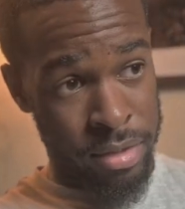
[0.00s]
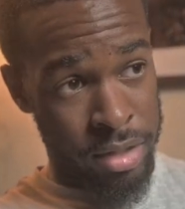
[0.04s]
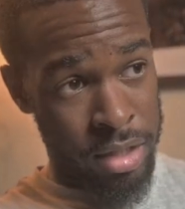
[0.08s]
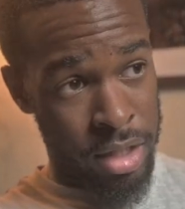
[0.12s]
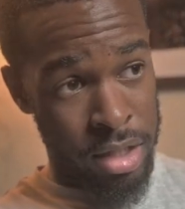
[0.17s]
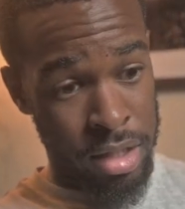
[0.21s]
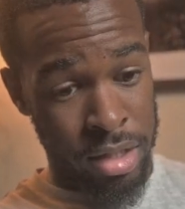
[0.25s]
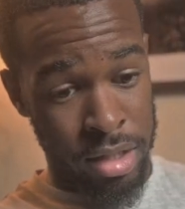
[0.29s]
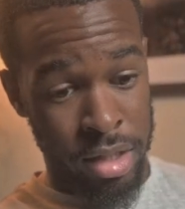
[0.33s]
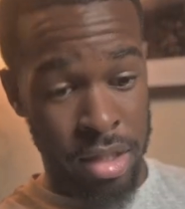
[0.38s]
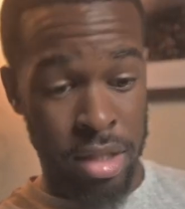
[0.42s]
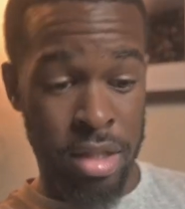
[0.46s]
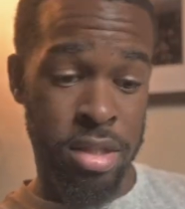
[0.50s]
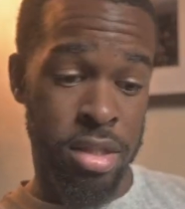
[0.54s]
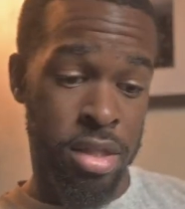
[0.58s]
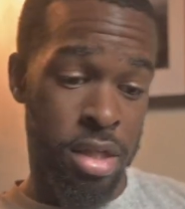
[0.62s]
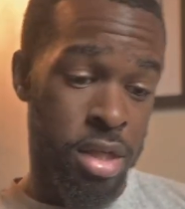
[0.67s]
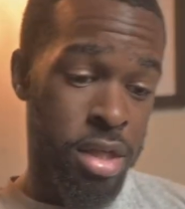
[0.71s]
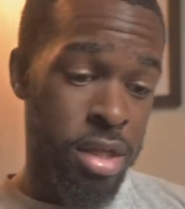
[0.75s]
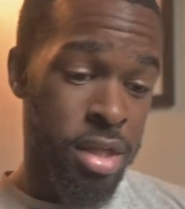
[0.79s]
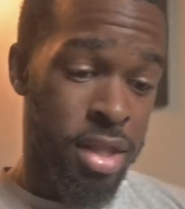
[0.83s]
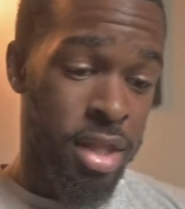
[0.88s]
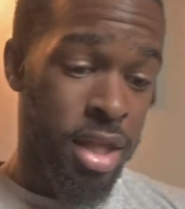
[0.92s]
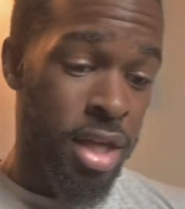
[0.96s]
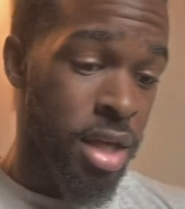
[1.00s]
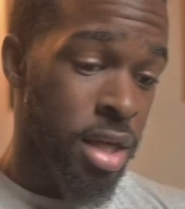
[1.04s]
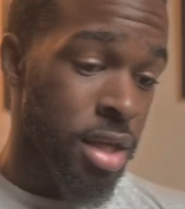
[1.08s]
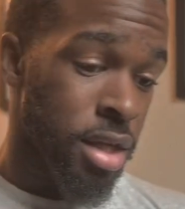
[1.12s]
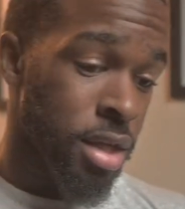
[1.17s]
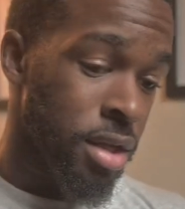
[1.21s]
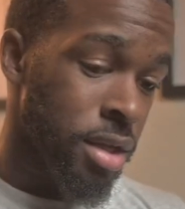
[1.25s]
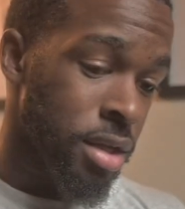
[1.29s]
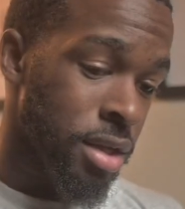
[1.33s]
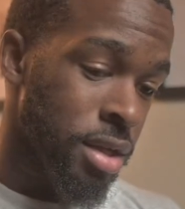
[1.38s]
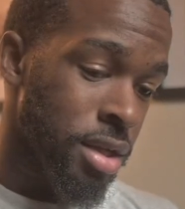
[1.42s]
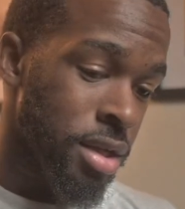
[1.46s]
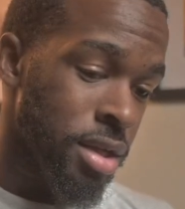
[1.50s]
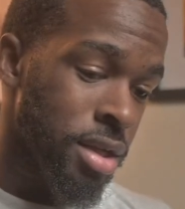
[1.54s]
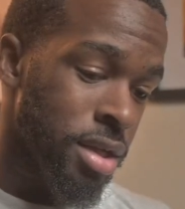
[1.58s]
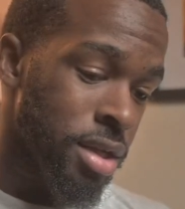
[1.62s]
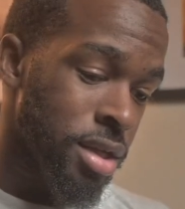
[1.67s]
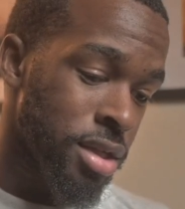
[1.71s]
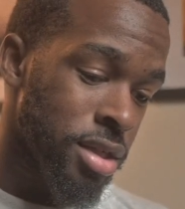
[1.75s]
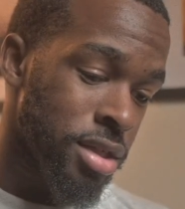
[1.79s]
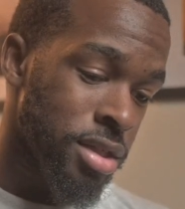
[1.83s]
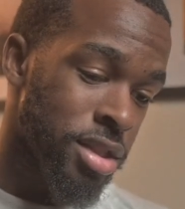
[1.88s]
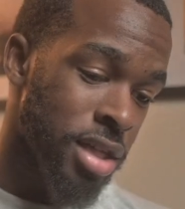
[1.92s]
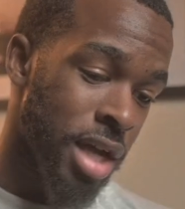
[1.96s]
It's a good thing.
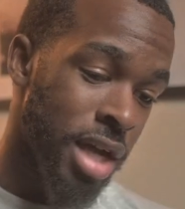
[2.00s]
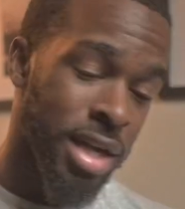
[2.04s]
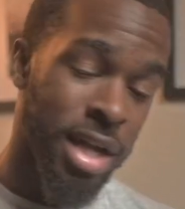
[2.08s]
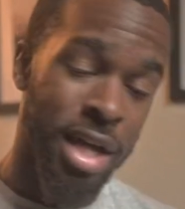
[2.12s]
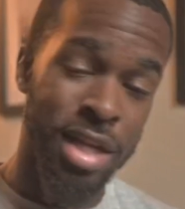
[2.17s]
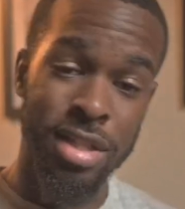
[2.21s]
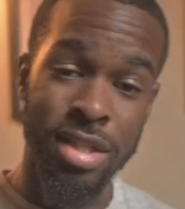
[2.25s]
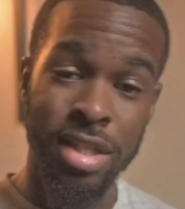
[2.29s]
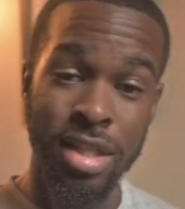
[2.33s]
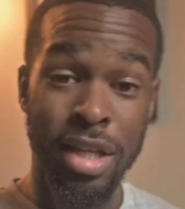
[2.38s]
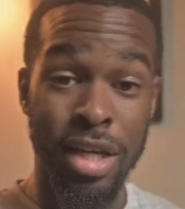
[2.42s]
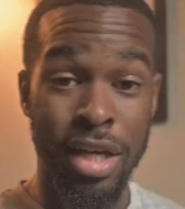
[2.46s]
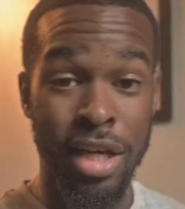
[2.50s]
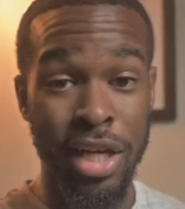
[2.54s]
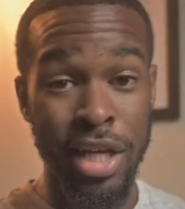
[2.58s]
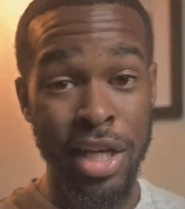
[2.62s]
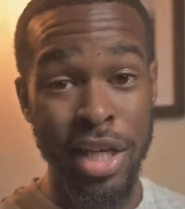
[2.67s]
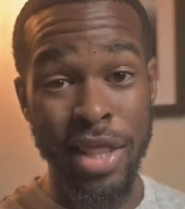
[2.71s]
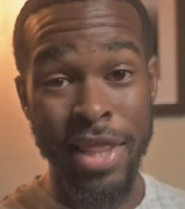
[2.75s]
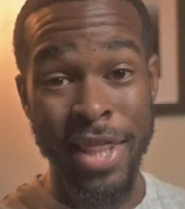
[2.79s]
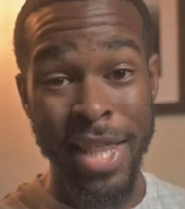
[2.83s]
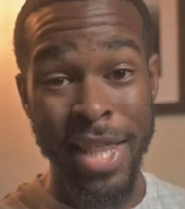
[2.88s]
Shout out to the good